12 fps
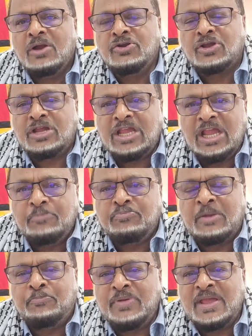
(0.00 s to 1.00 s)
to keep
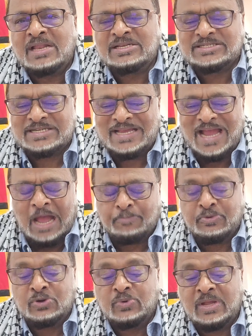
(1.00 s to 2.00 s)
the PNC,
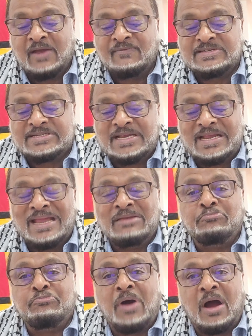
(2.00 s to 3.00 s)
APNU, AFC
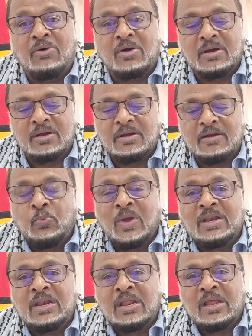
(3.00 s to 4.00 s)
in power.
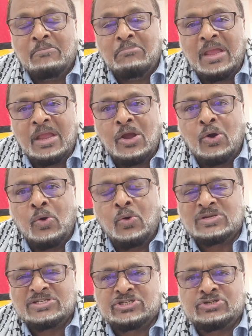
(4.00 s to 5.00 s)
When
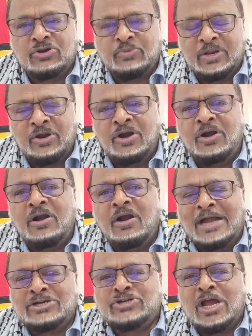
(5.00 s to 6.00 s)
Mingo stood with her
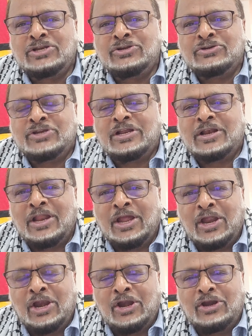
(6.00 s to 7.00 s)
and tried to
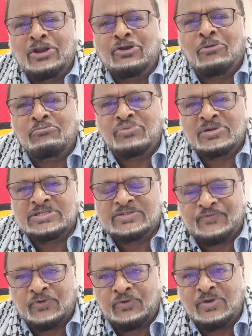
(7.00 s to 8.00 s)
declare the numbers
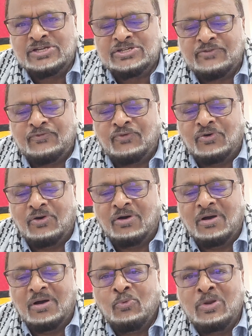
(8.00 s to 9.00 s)
for Region 4,
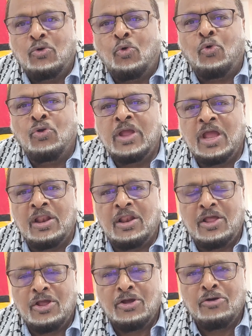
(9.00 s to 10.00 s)
when all
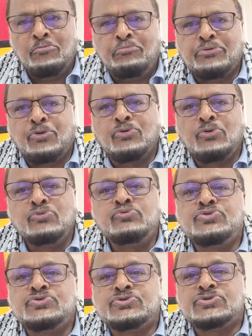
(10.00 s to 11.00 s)
hell broke
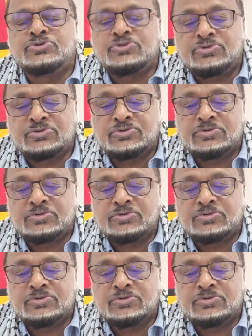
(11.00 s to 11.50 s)
loose.